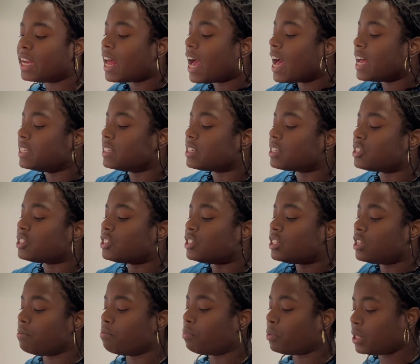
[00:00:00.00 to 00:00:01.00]
as
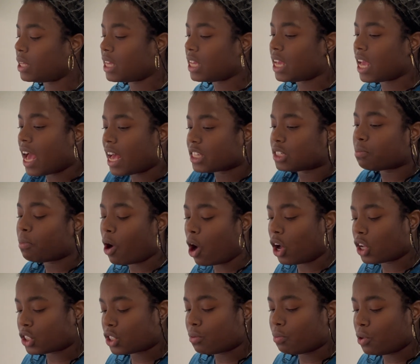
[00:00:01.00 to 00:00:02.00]
simply as
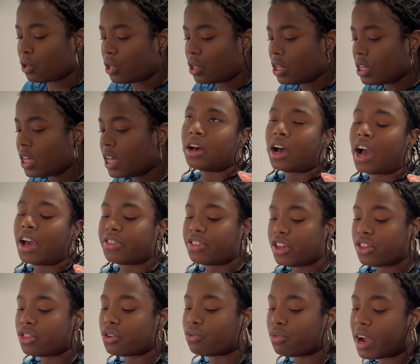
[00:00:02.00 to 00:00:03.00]
possible. I
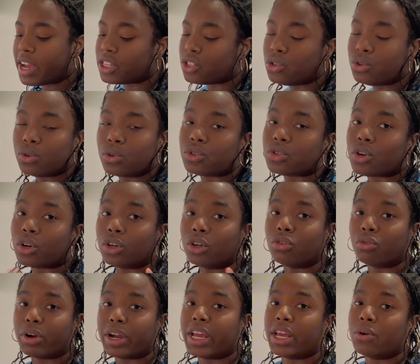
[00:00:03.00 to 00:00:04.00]
think the rice noodles are
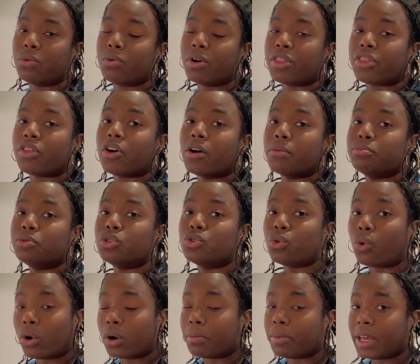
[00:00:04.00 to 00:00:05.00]
great with
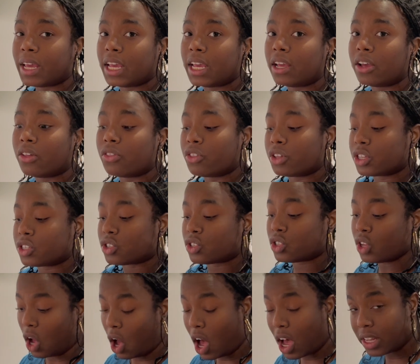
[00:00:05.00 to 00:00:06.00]
absorbing the
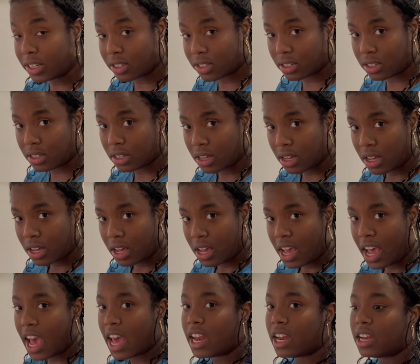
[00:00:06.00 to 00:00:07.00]
sauce,
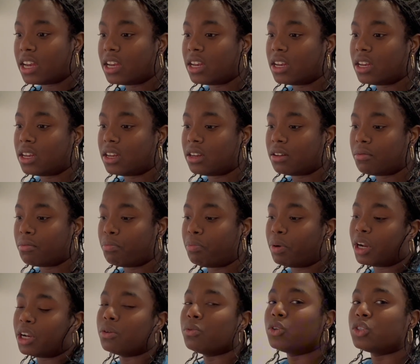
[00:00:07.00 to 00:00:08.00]
but
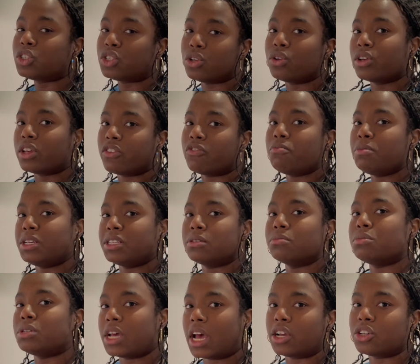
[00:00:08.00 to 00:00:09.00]
it will still give me some
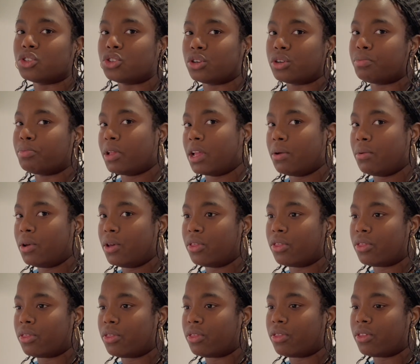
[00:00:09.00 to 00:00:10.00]
texture to play with
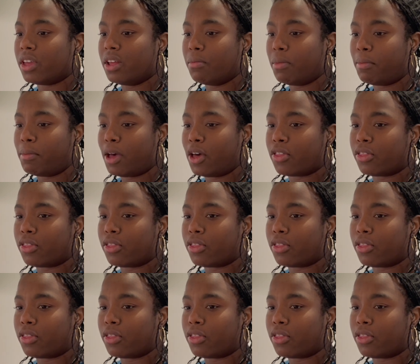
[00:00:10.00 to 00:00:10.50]
in my mouth.